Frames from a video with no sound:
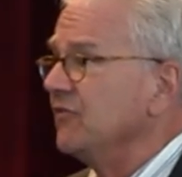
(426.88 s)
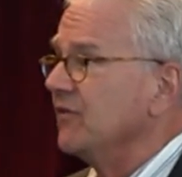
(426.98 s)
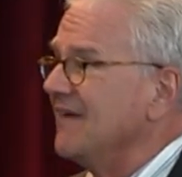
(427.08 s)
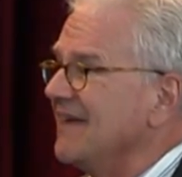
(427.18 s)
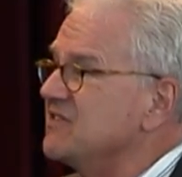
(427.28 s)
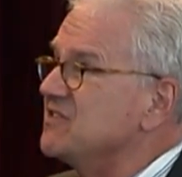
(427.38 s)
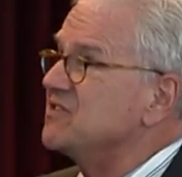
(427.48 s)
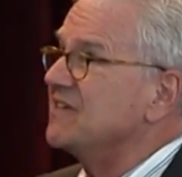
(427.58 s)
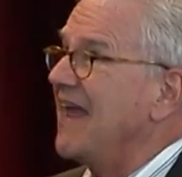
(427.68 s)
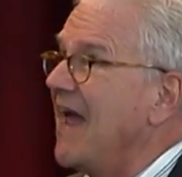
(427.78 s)
sort of
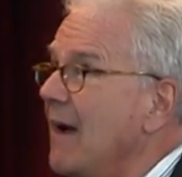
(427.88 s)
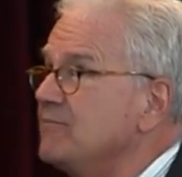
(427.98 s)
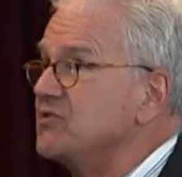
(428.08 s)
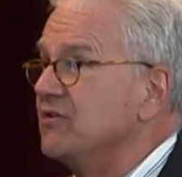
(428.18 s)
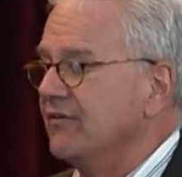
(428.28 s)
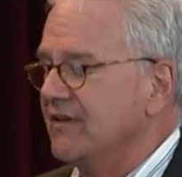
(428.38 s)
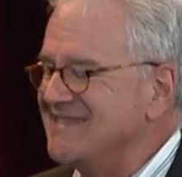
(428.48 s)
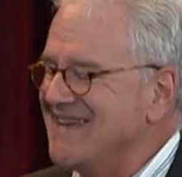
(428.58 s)
capture the